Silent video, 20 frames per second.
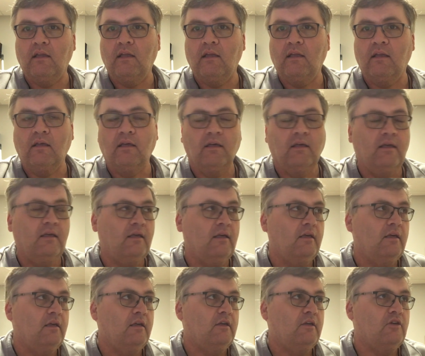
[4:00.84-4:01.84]
and
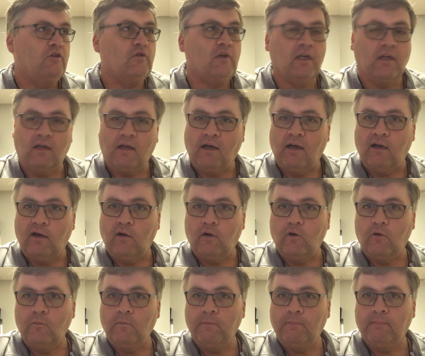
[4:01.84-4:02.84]
you get a
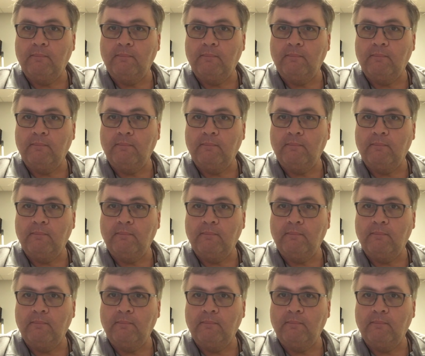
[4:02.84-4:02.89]
call